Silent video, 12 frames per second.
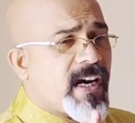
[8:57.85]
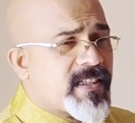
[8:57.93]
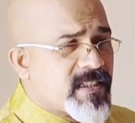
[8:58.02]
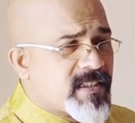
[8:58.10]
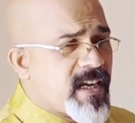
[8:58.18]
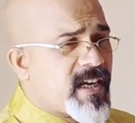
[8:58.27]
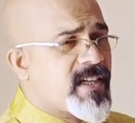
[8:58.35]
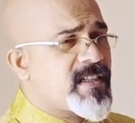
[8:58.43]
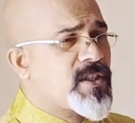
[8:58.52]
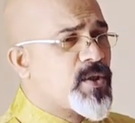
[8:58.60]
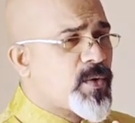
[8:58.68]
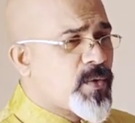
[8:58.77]

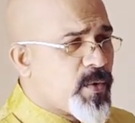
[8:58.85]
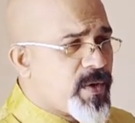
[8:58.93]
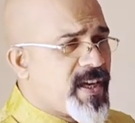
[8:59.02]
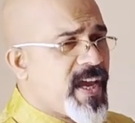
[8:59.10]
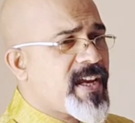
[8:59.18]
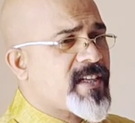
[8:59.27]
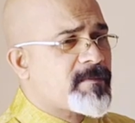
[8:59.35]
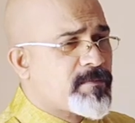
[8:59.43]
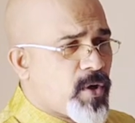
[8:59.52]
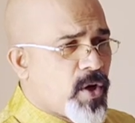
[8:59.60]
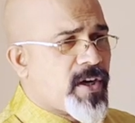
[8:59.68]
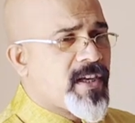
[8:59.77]
undertaken to create a
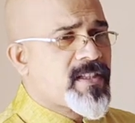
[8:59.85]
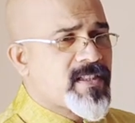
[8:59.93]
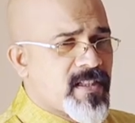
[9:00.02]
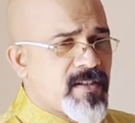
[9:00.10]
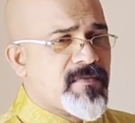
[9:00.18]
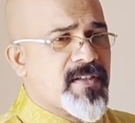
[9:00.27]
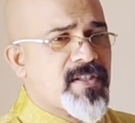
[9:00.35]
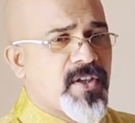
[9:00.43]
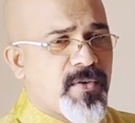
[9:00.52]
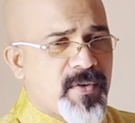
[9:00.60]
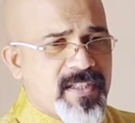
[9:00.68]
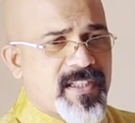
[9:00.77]
product, service
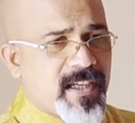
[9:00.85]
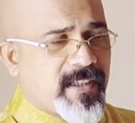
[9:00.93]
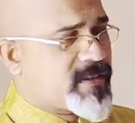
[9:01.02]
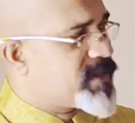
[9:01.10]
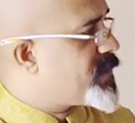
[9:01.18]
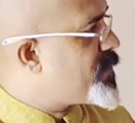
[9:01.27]
or result.